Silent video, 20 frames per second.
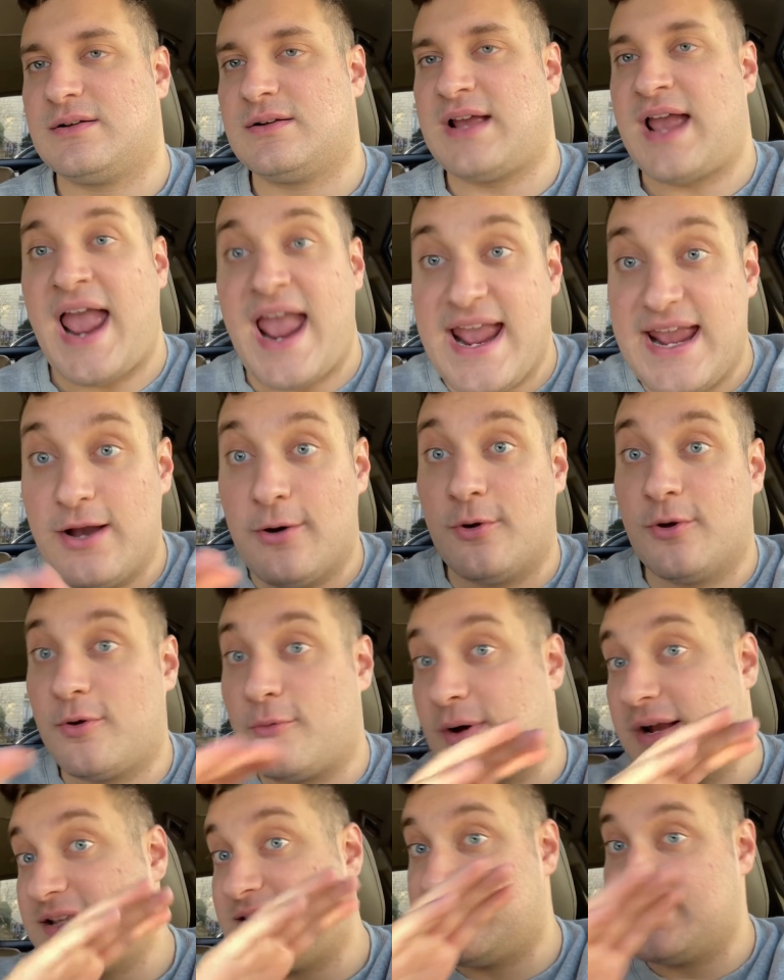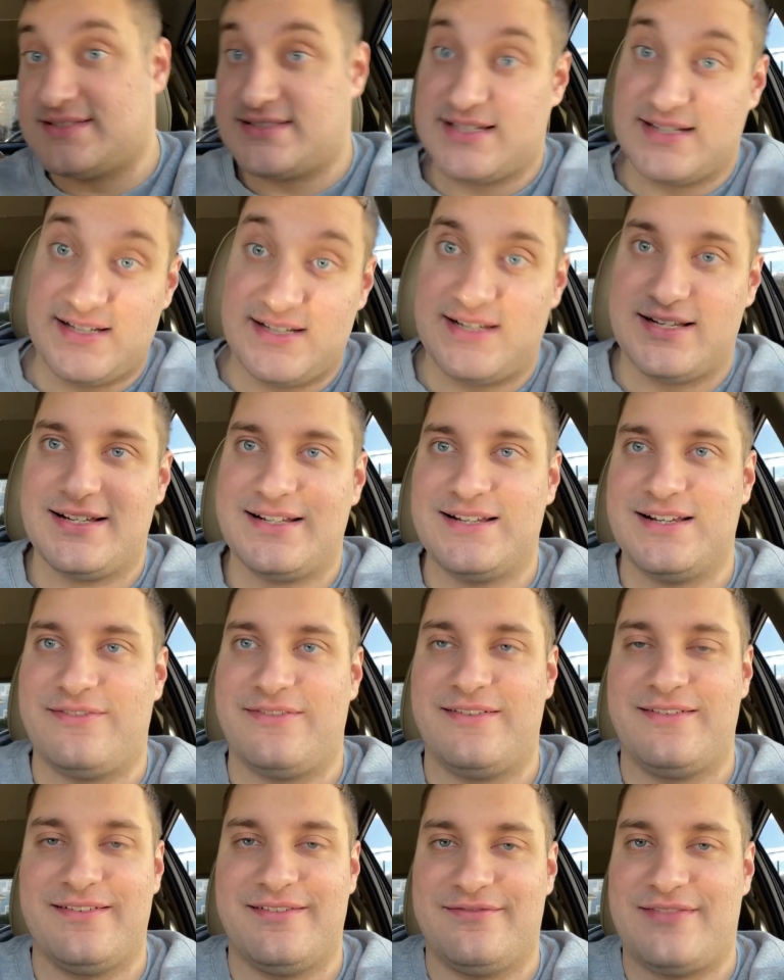A all the way to Z,
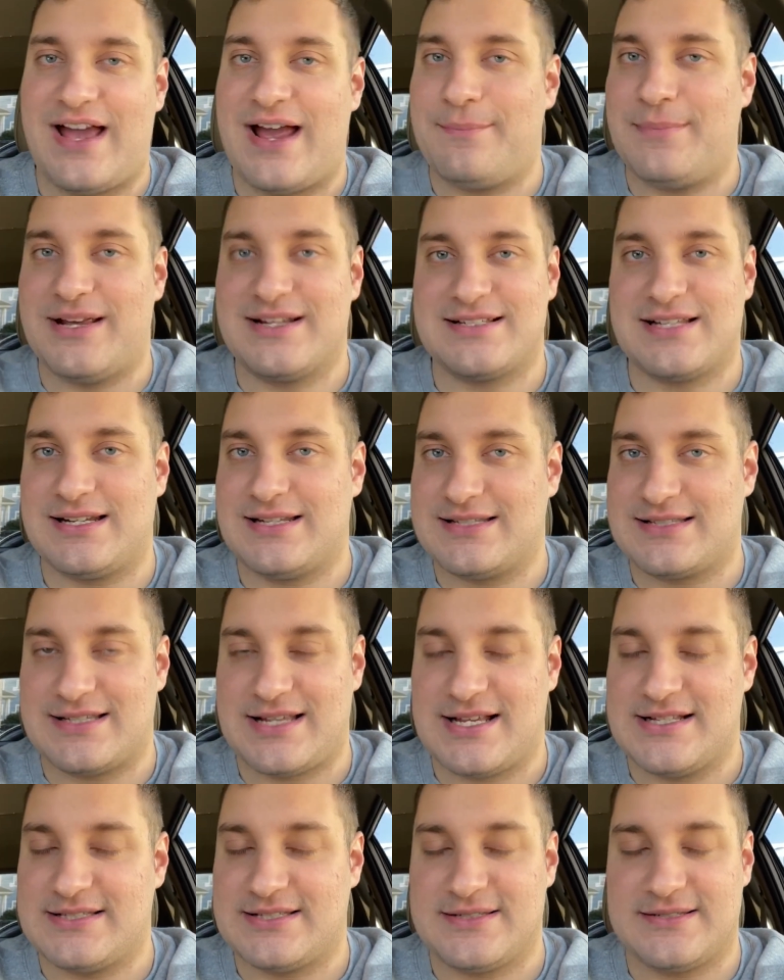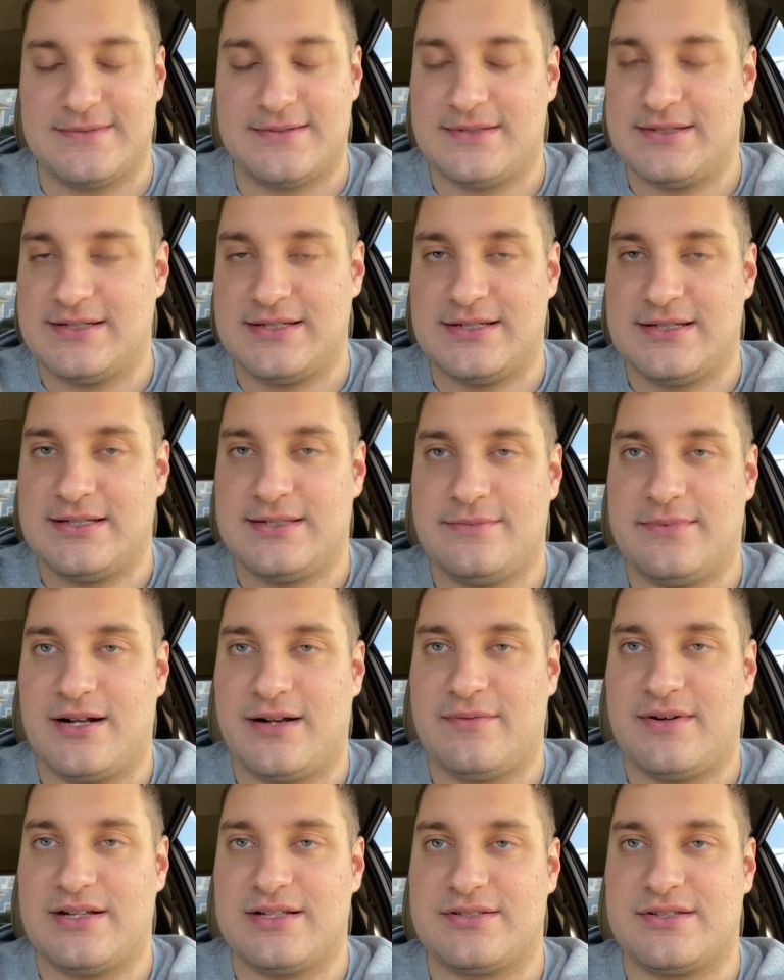if that makes any sense. But I
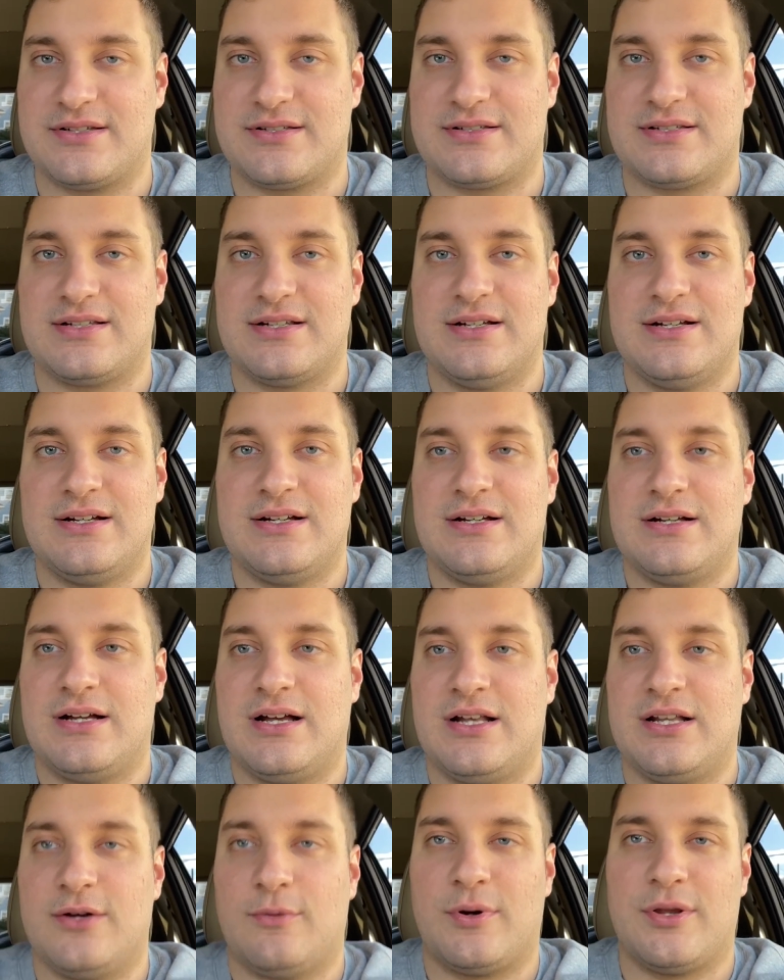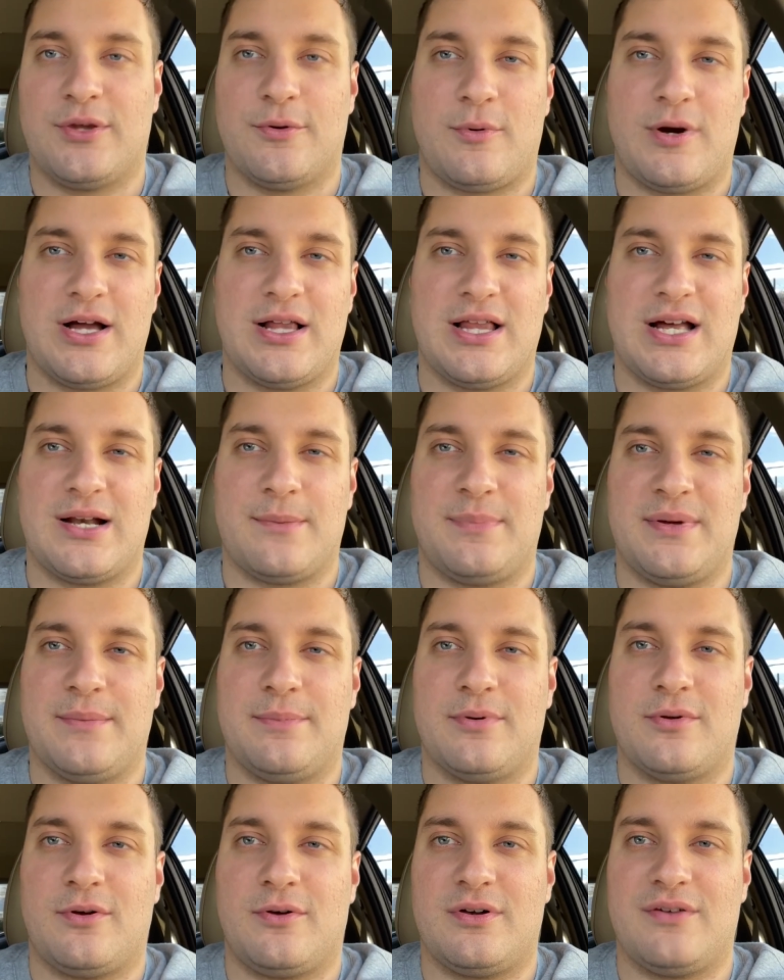mean, it's just, and you wonder why a lot of
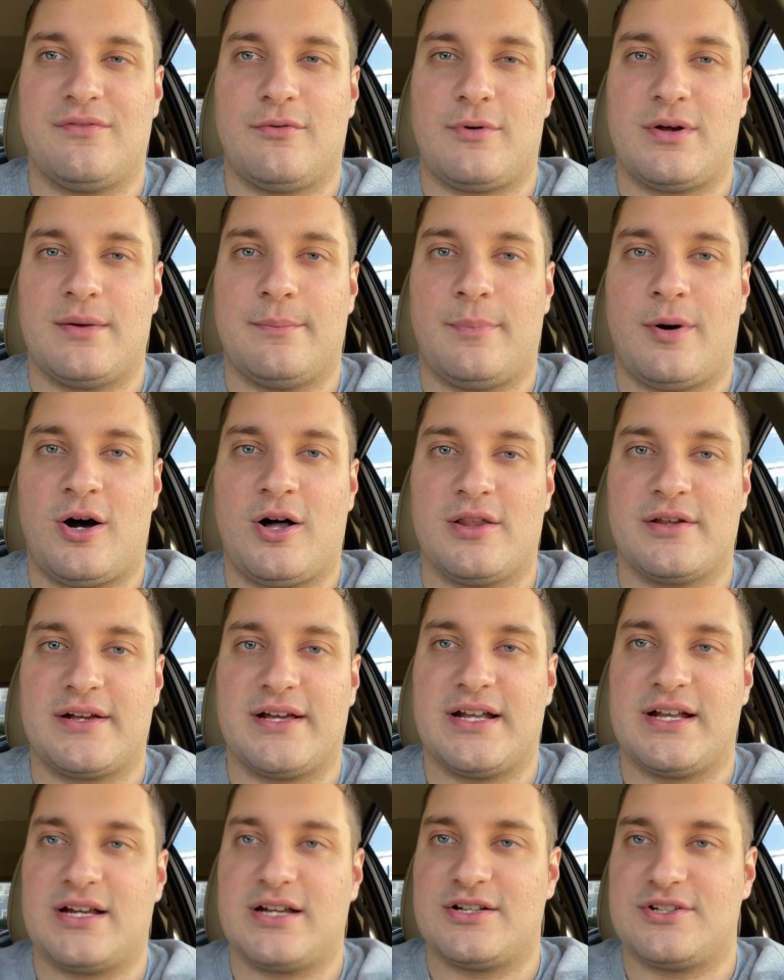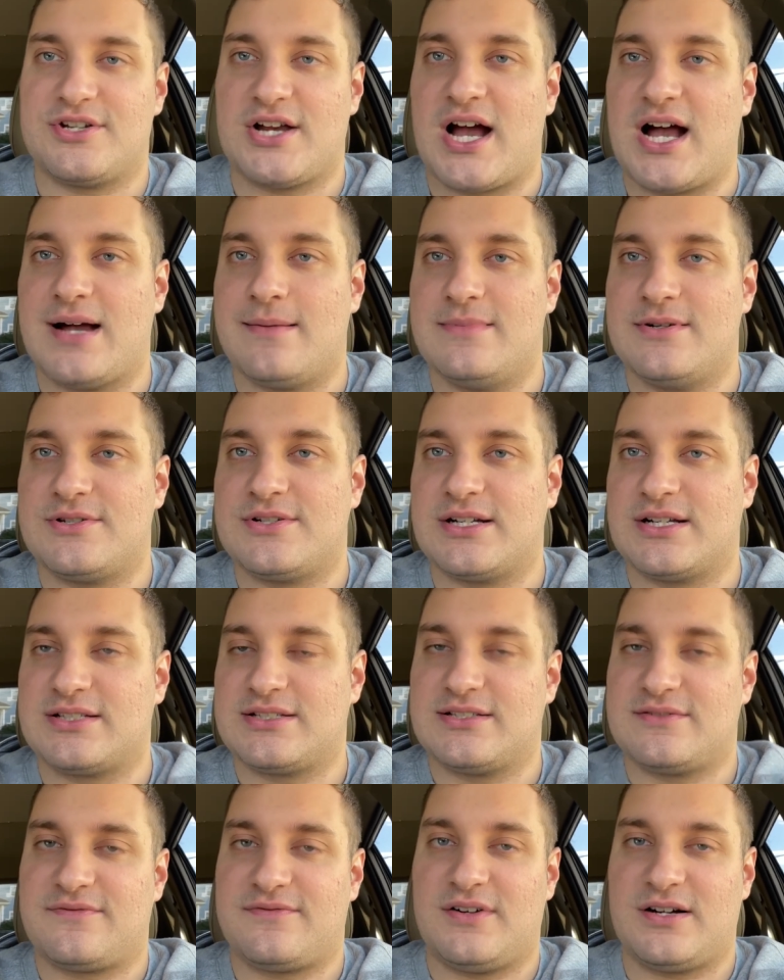people don't even want to bother getting a job and shit,
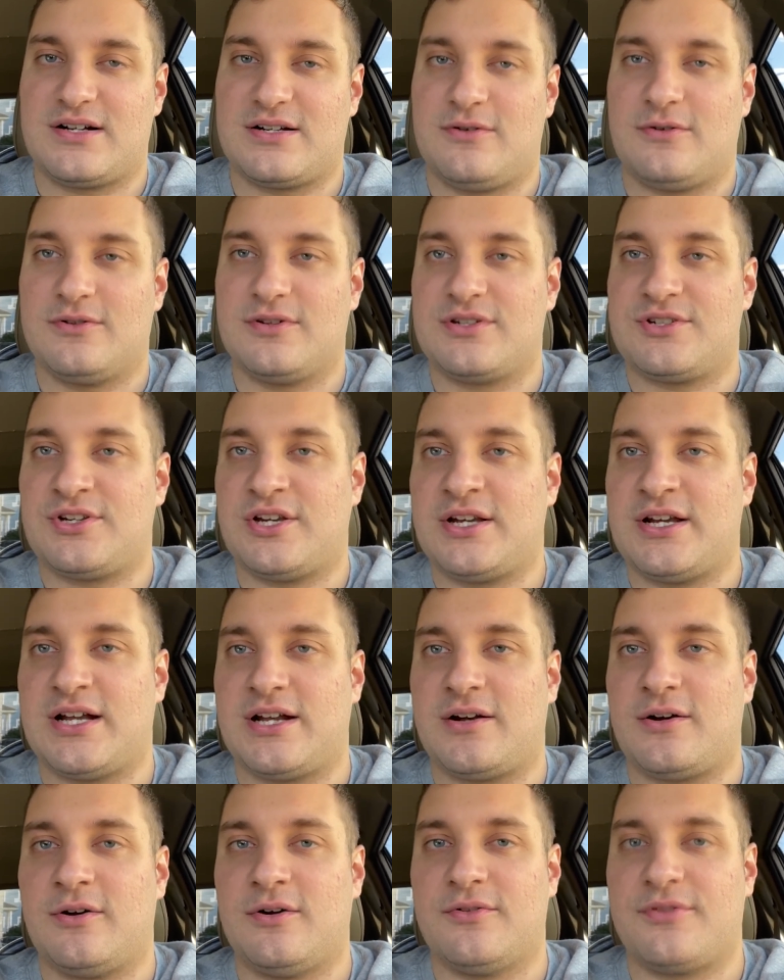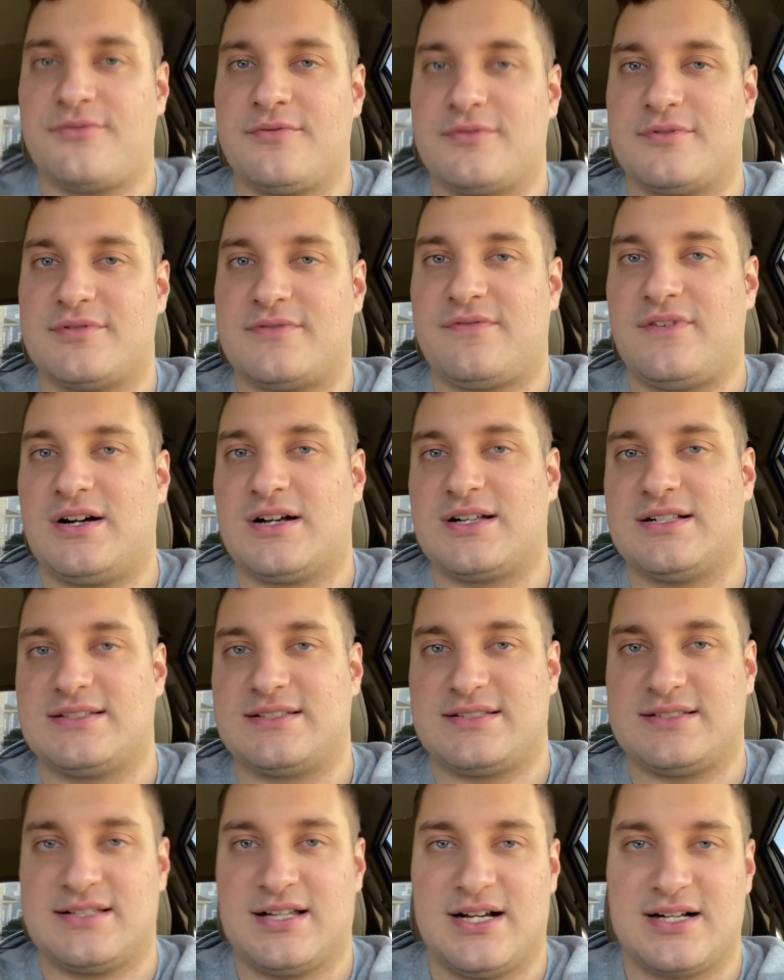because it's fucking all the shit you got to go through. It fucking
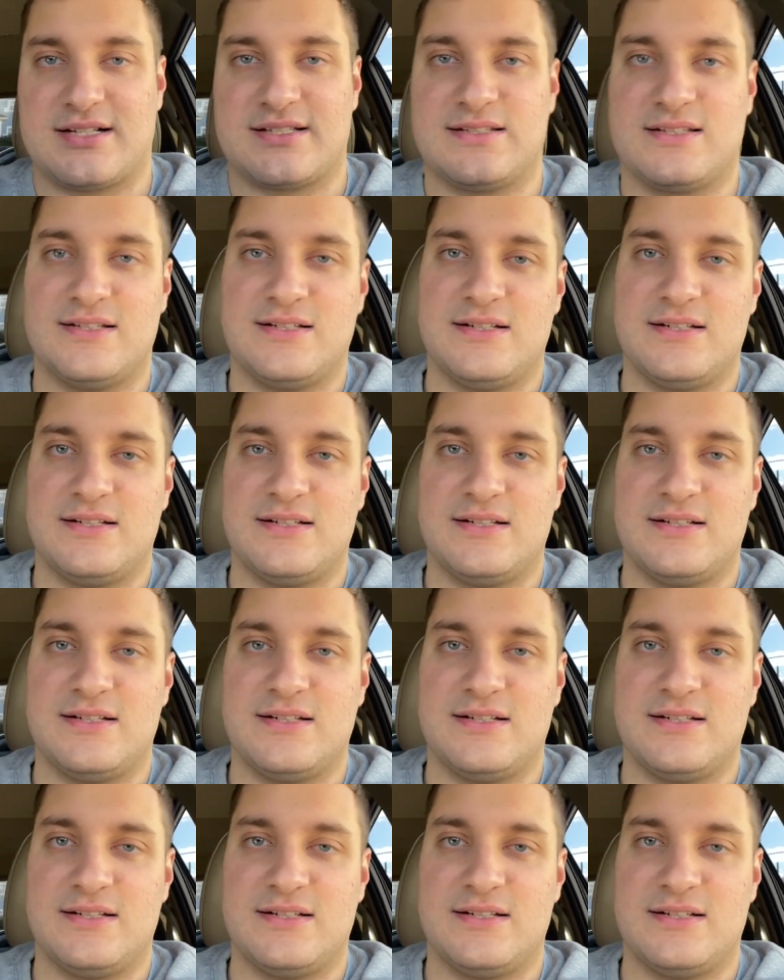sucks.